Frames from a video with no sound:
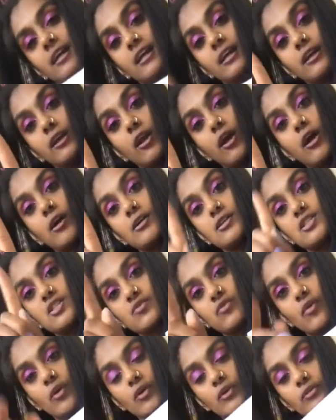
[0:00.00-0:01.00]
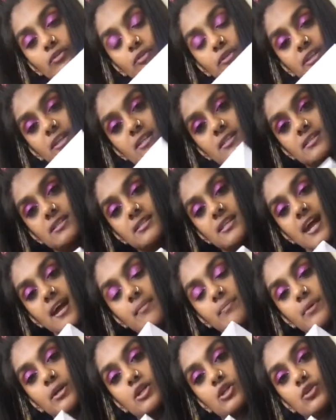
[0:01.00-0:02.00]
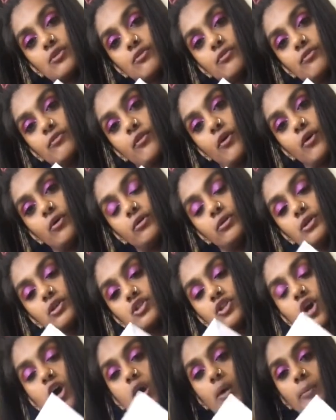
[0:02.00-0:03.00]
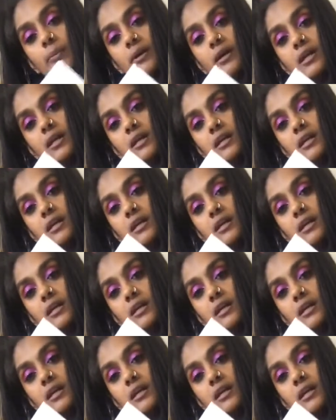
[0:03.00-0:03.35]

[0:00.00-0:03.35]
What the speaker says: Last fold for this step is you fold the top.